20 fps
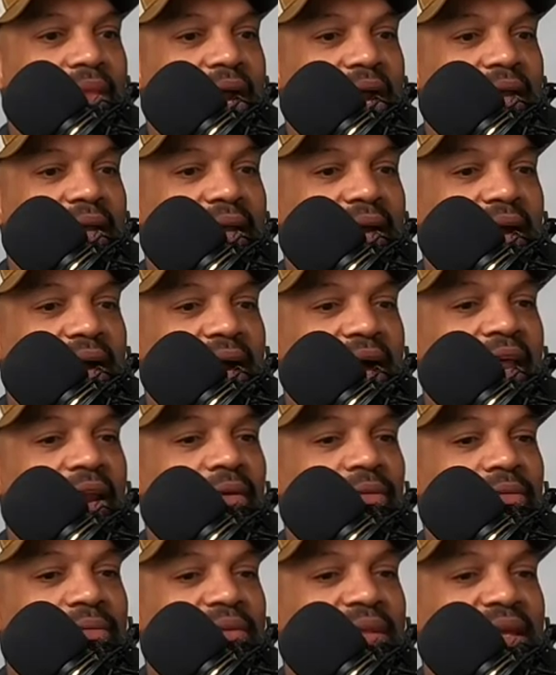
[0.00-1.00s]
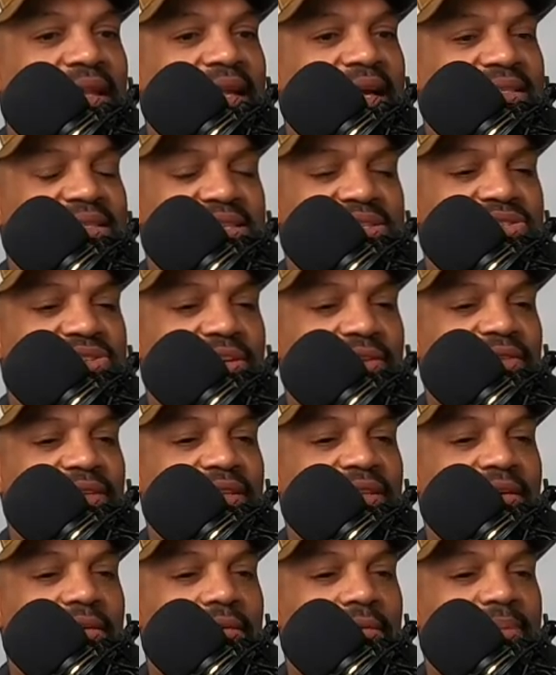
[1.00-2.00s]
I I don't think that's a
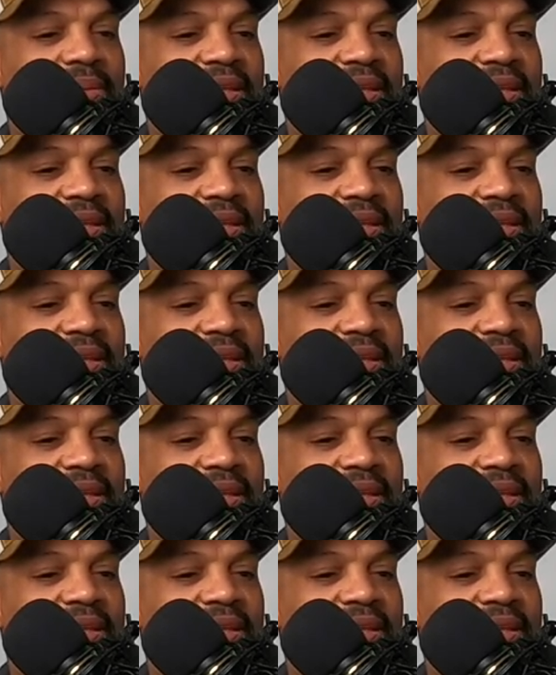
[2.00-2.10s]
serving though,